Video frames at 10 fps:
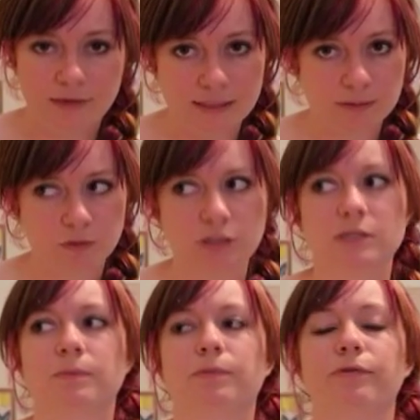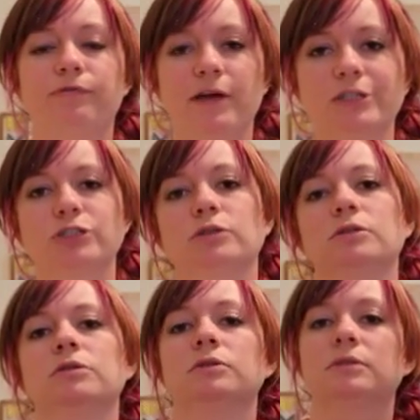this, which is a
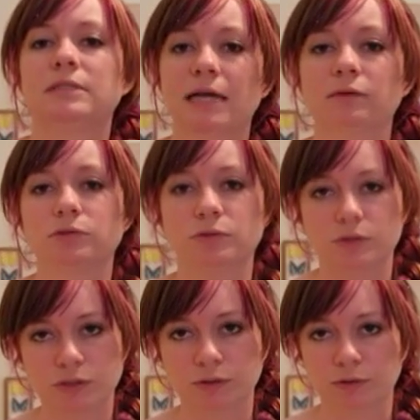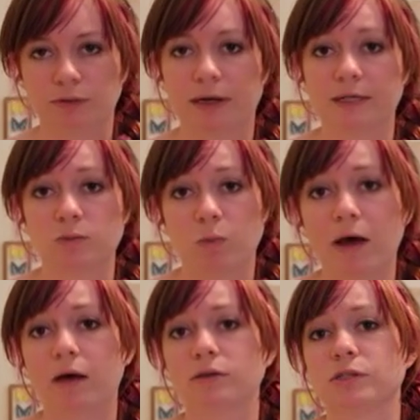professional, down to a student grade as well.